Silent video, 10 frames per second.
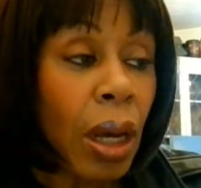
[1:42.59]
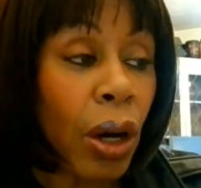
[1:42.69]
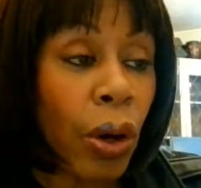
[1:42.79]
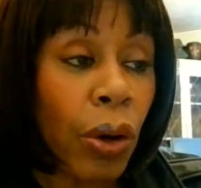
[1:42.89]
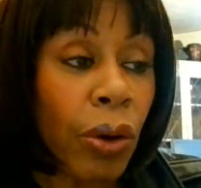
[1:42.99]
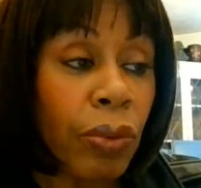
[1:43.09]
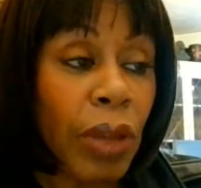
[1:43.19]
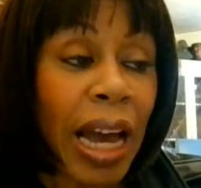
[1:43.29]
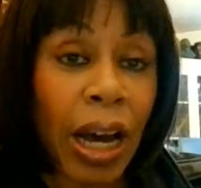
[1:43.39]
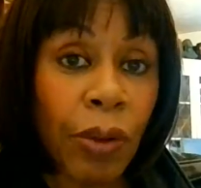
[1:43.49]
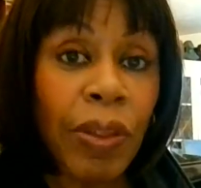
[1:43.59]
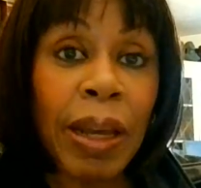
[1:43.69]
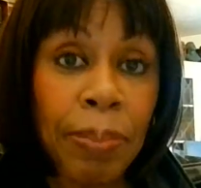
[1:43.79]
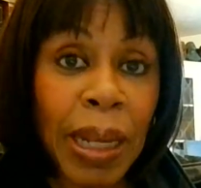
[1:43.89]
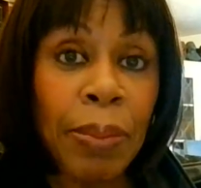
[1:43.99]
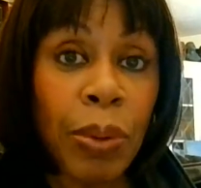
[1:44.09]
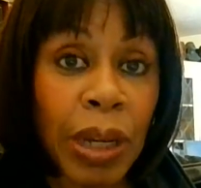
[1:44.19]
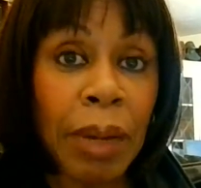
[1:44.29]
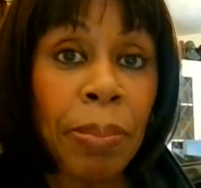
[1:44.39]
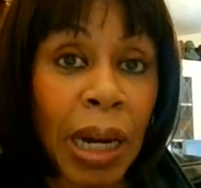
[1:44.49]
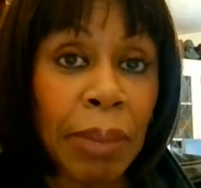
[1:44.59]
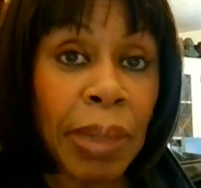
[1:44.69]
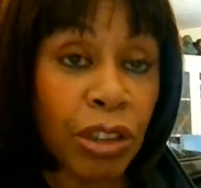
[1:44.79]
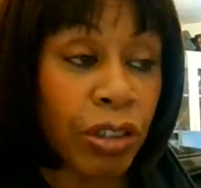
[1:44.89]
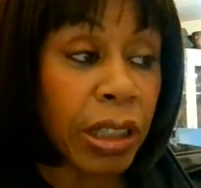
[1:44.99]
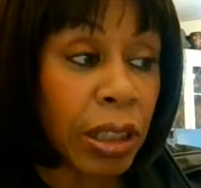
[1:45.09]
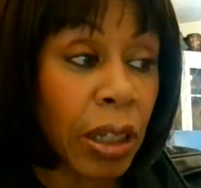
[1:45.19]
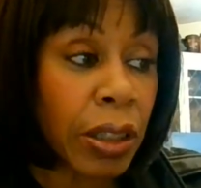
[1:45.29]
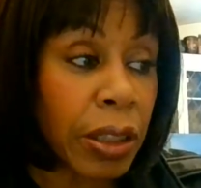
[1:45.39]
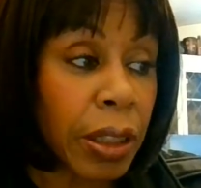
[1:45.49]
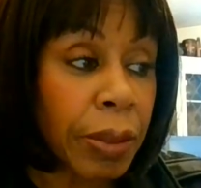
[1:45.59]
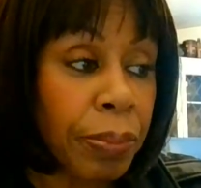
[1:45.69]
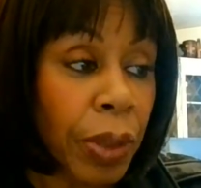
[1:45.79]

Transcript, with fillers: or how they people get biometric data.